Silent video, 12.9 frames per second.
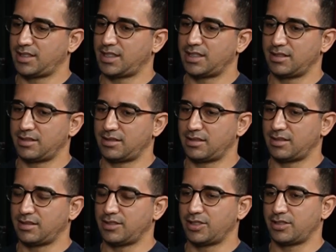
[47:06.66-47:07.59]
And,
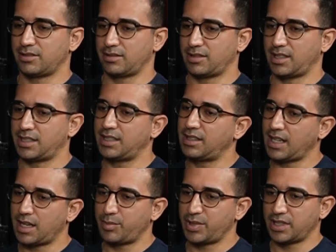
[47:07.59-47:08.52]
it didn't
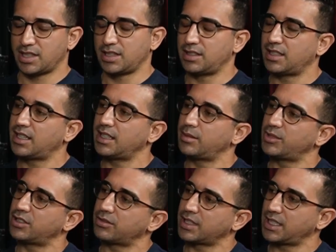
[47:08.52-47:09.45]
happen on a dime
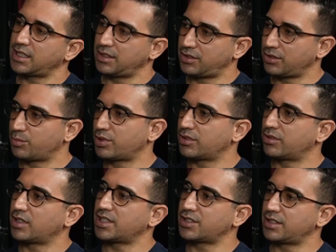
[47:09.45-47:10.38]
though, right? It took
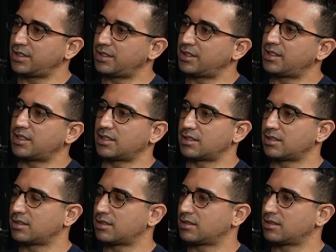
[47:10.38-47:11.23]
progression to...